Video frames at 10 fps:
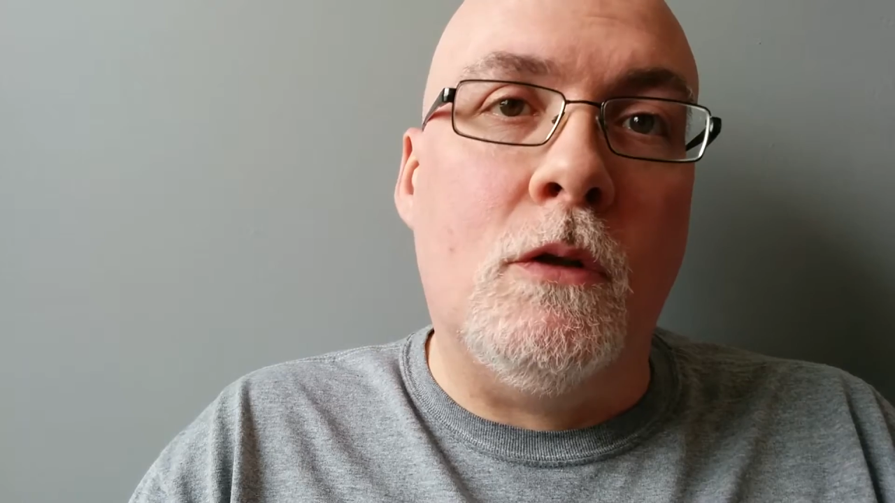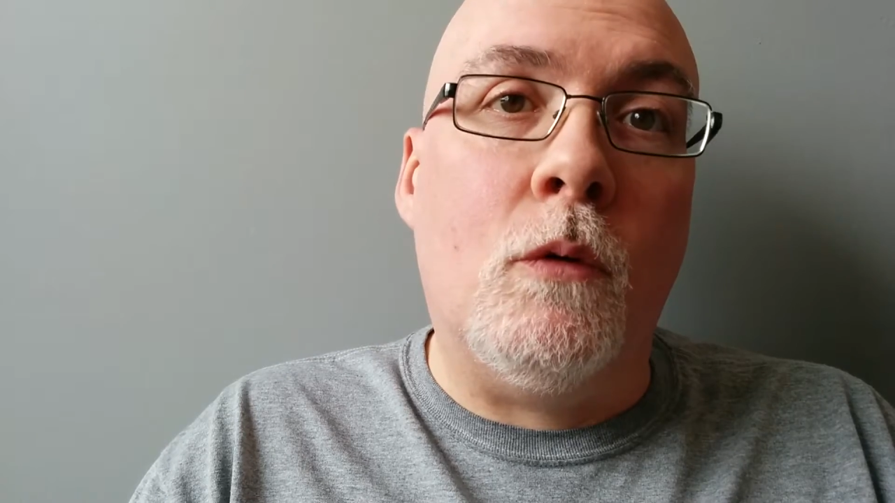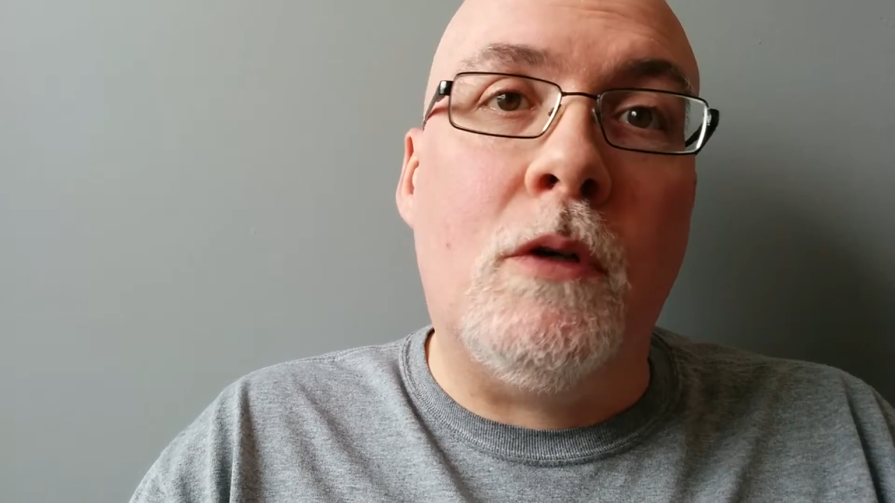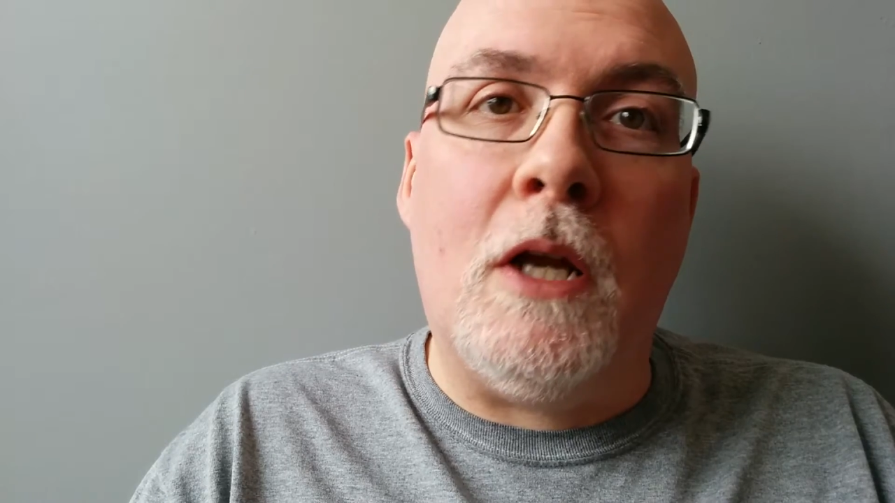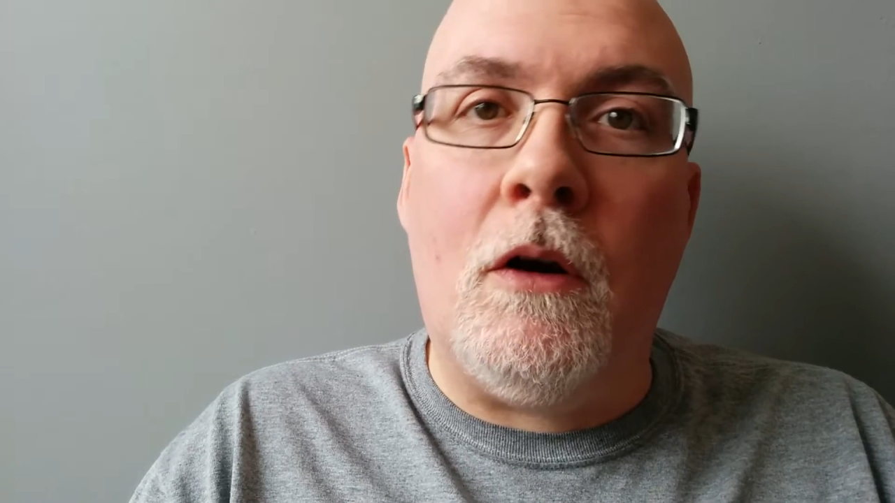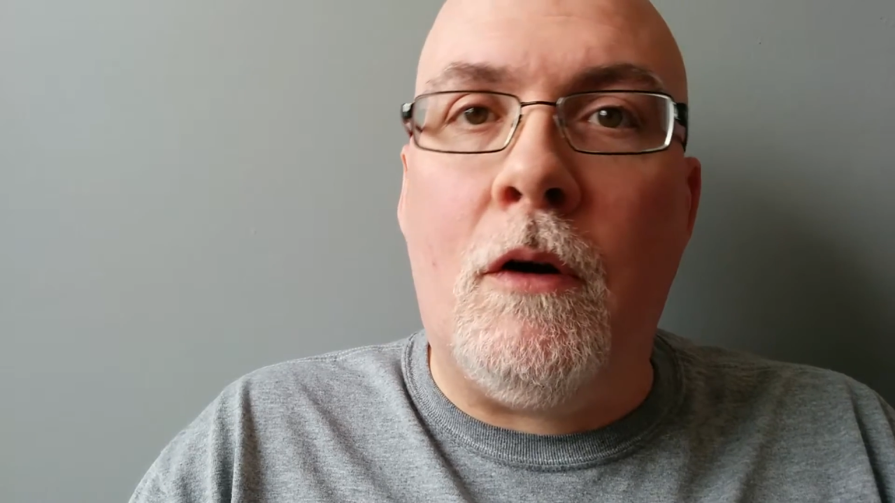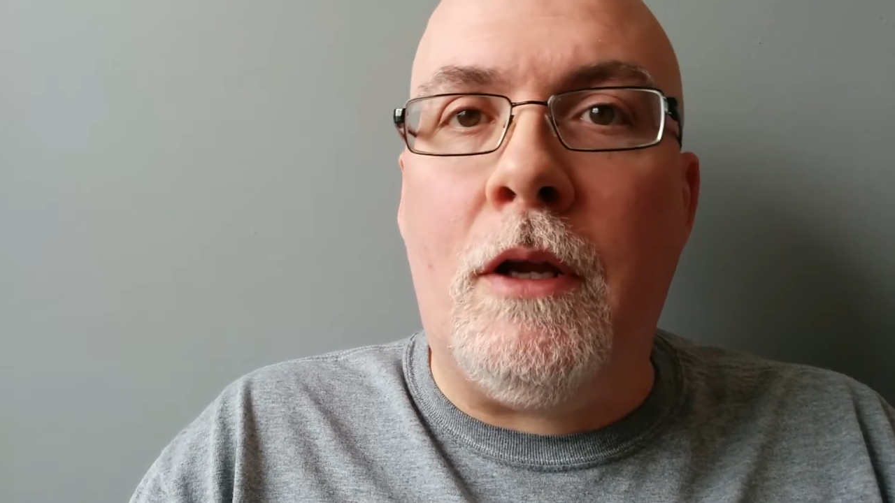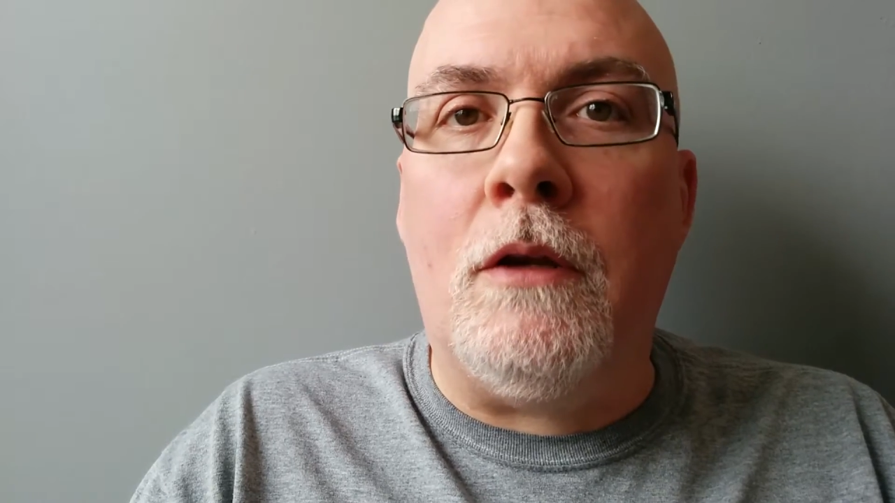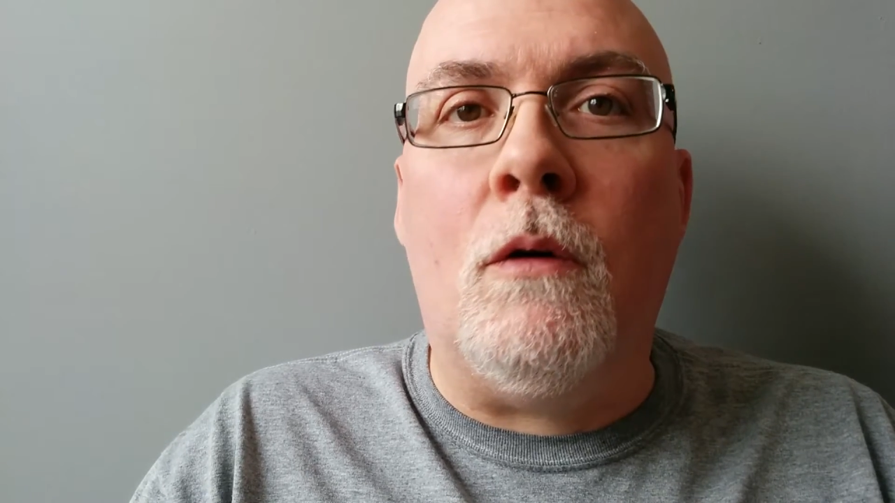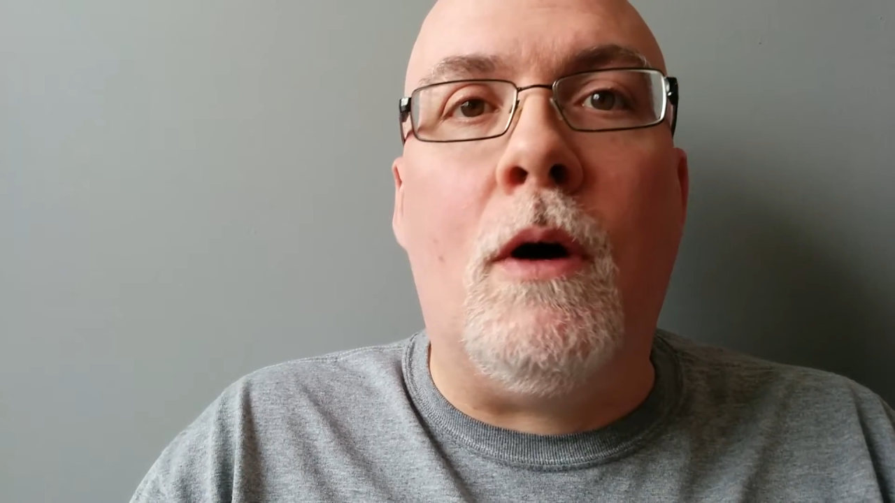no
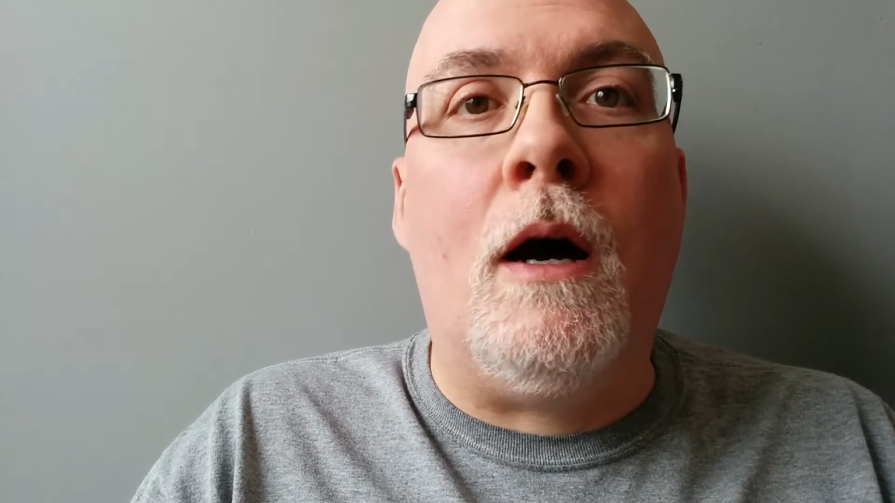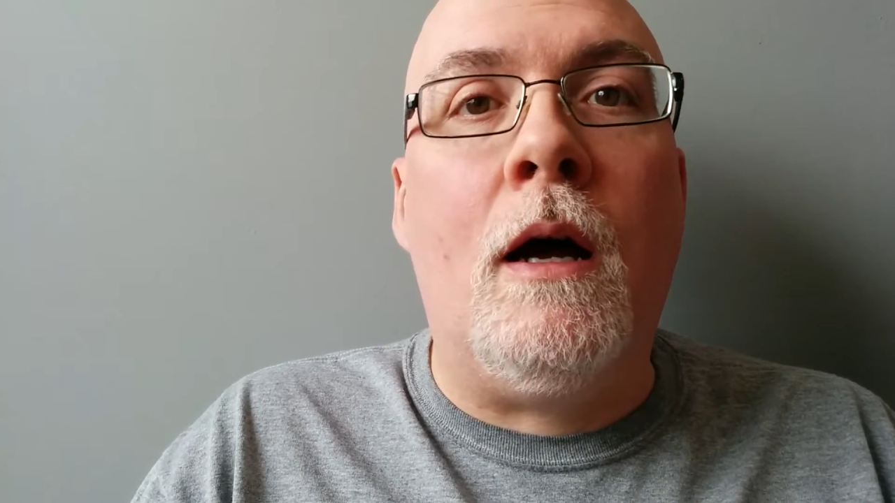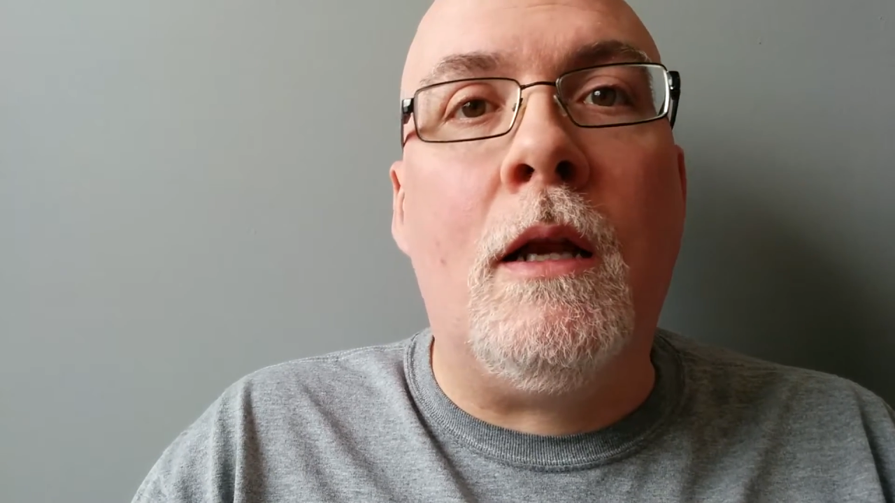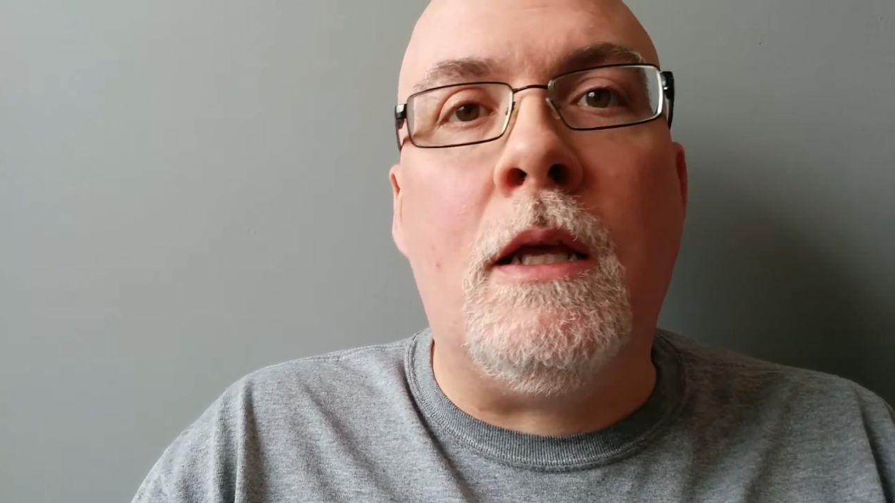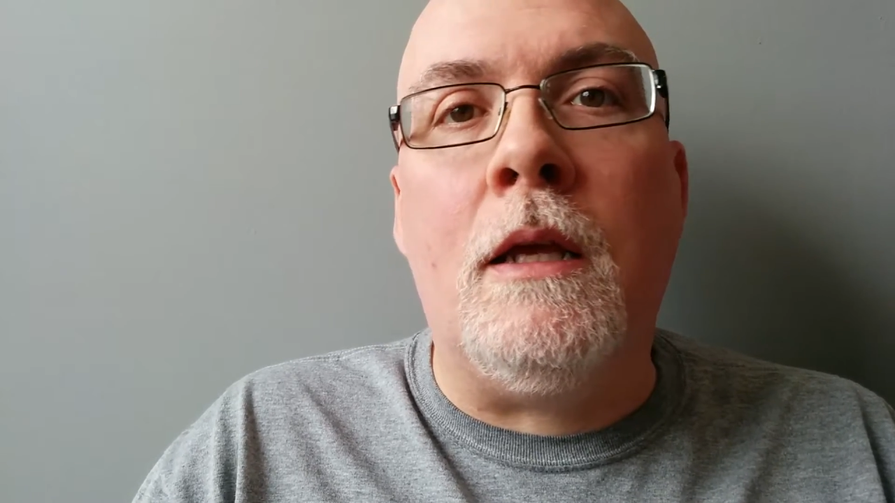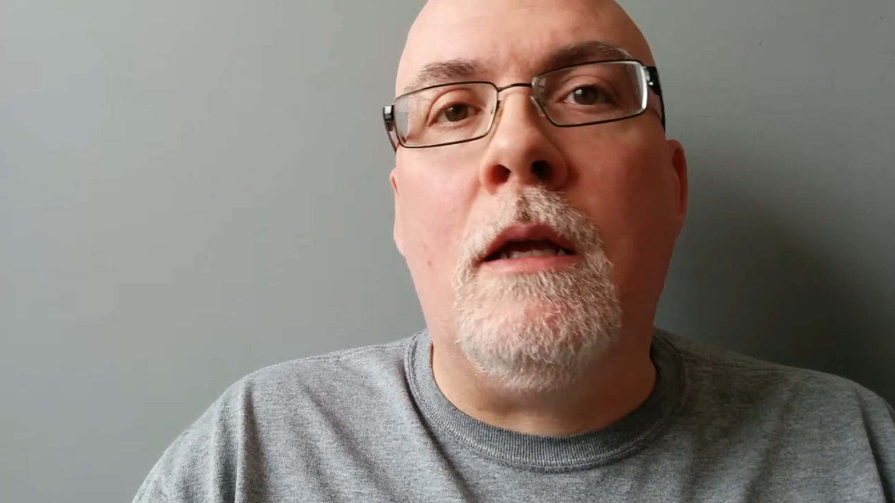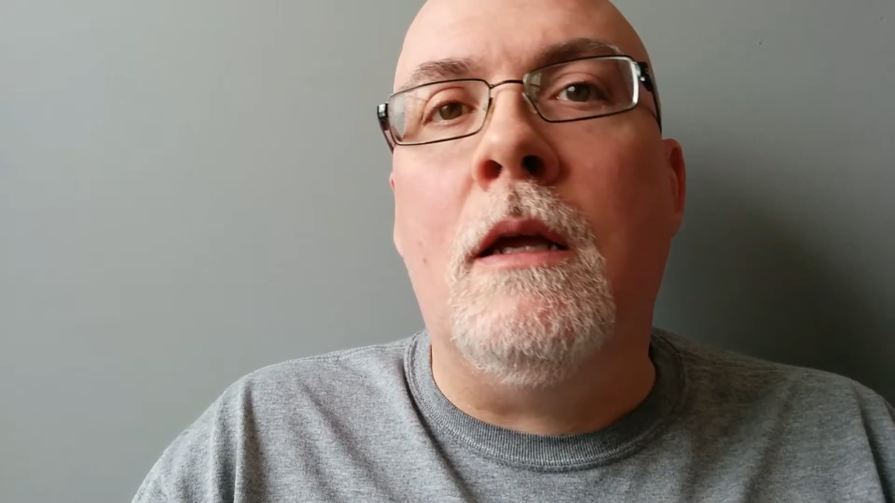dairy, no honey,